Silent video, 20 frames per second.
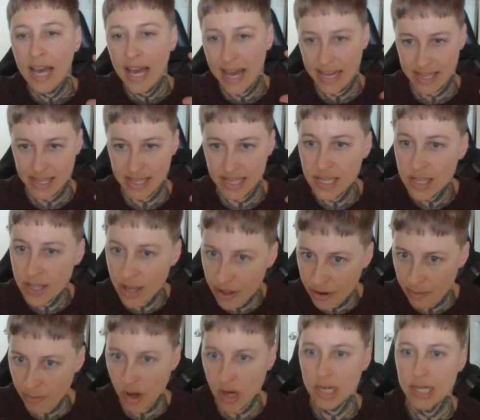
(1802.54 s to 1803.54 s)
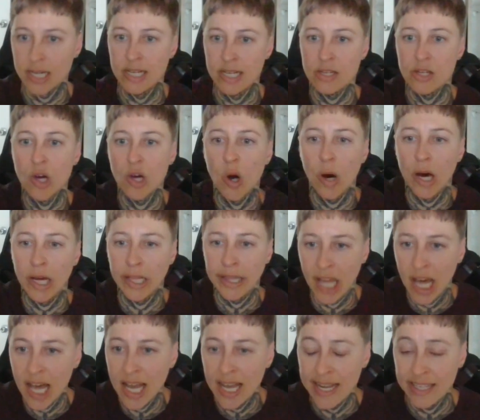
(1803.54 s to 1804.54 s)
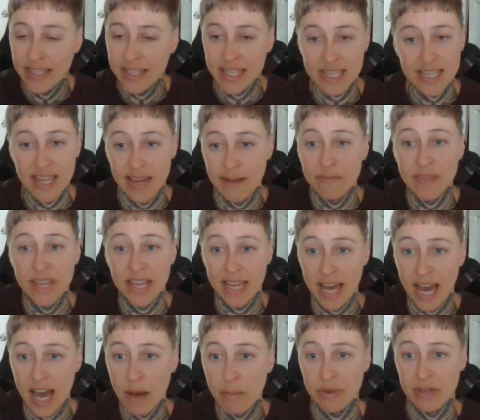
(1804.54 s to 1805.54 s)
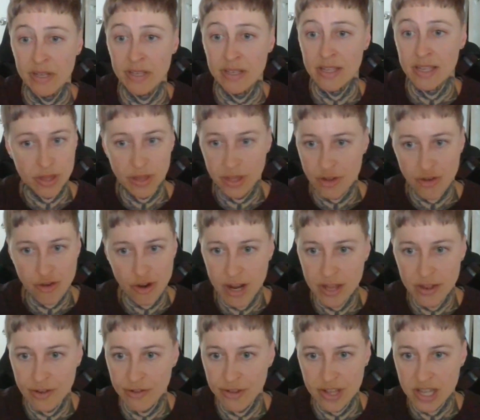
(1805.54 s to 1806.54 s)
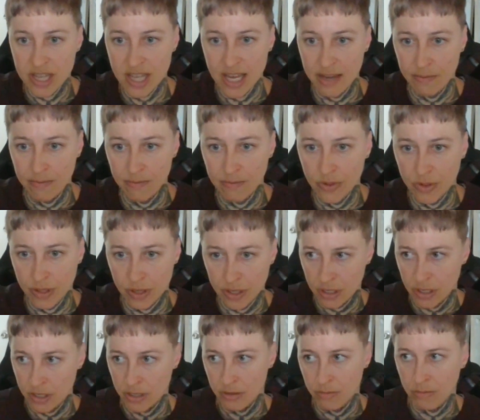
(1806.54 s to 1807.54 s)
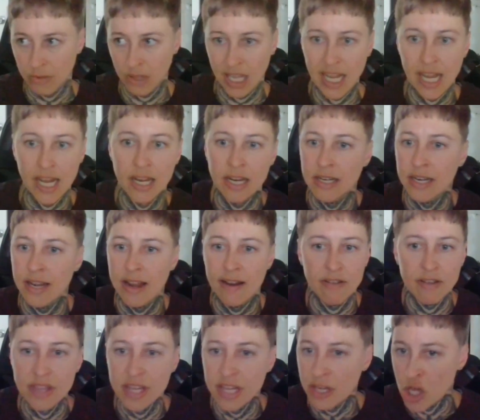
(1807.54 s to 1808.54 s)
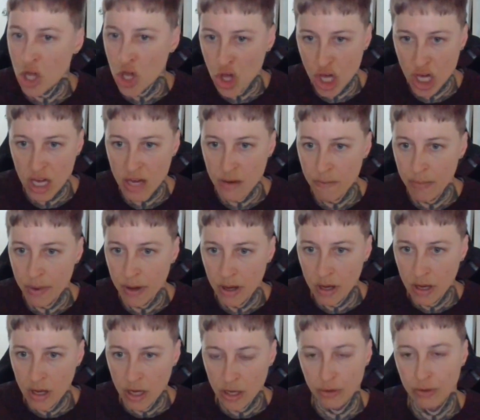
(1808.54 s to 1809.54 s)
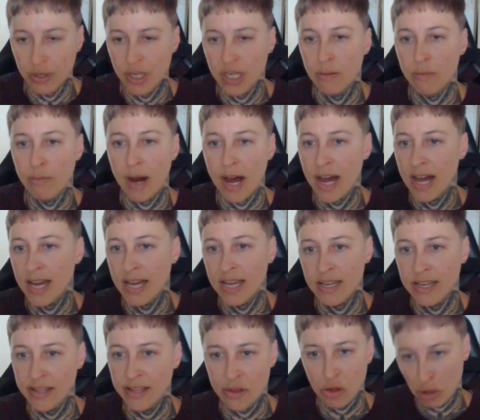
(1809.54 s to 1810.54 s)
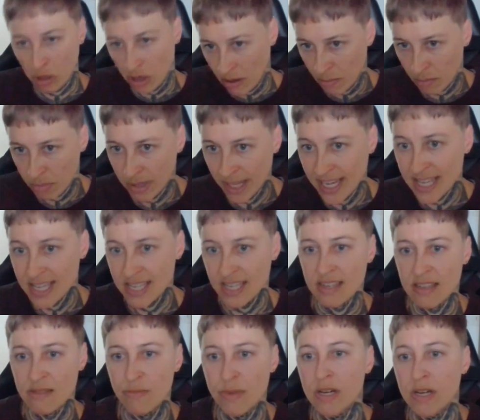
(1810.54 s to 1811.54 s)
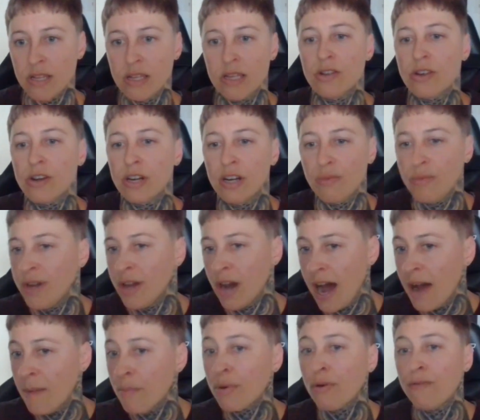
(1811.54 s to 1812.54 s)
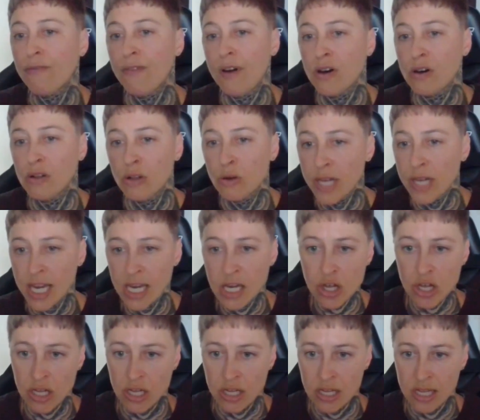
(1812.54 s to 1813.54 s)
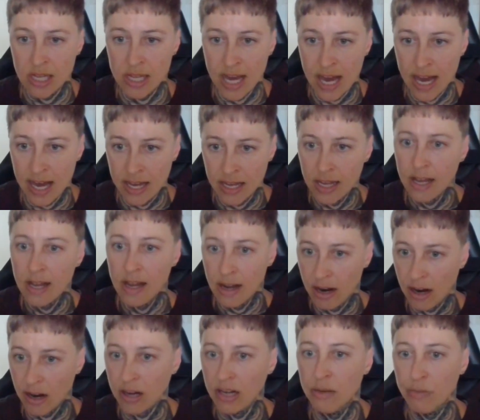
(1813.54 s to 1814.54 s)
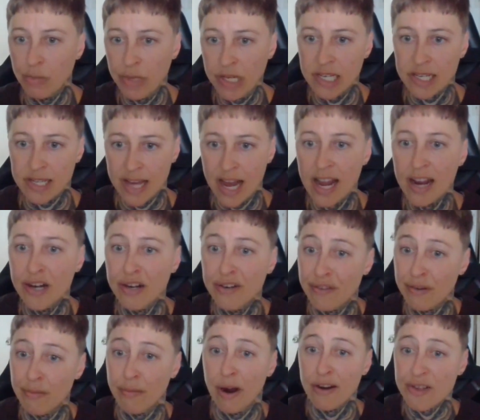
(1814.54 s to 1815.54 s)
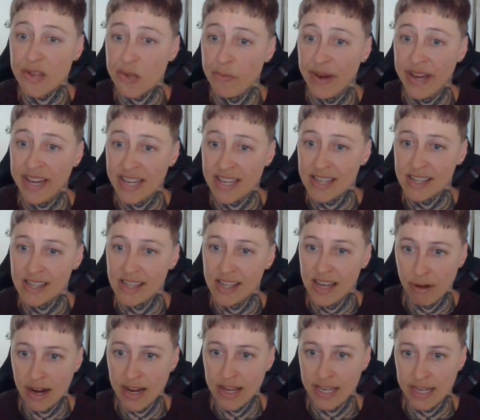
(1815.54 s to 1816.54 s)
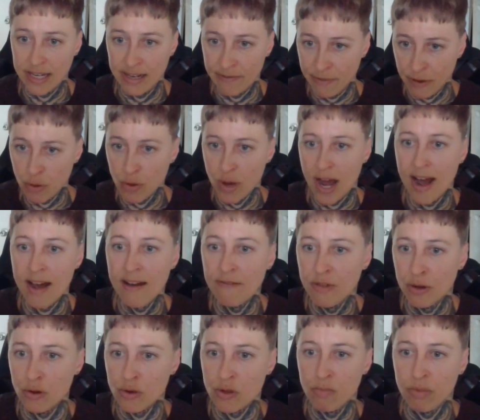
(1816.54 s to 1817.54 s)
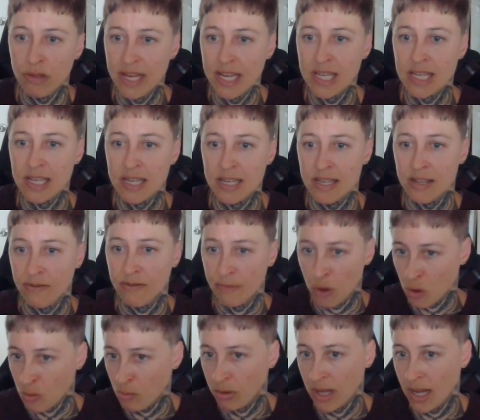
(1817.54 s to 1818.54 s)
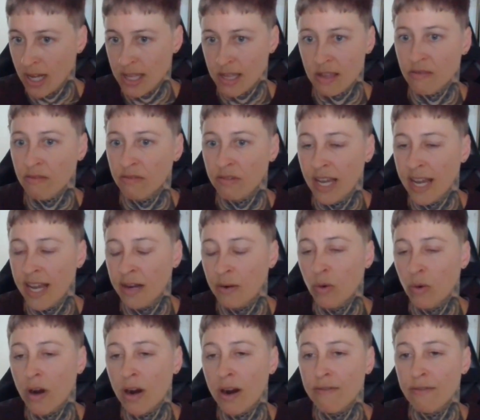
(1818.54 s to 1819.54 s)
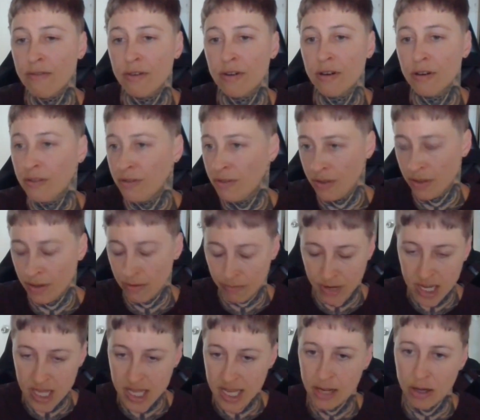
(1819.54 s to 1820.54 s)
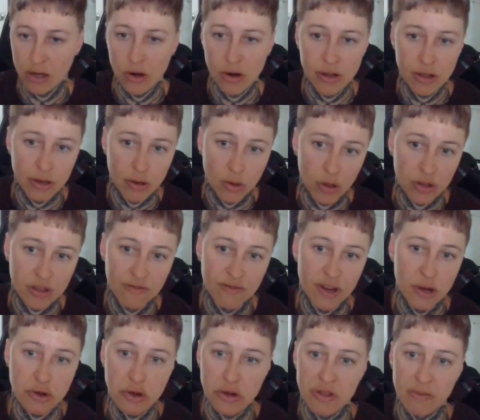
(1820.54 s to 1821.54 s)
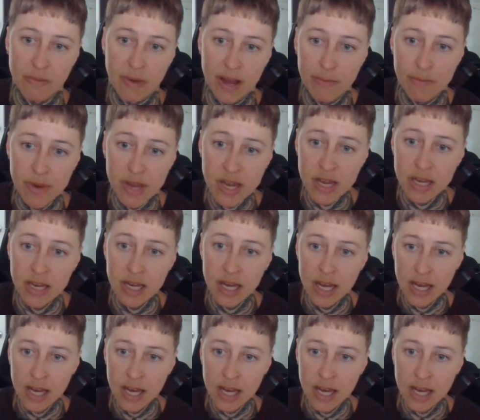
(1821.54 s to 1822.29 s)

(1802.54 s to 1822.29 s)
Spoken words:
as these other markets go online, the same thing happens. The trends are the same. The land, everything's cheap. You need to buy in certain places because these are going to be high profile locations that are going to be desired from our space, right? And if you have those places, those plots of land, wherever the retail or the cultivations might be,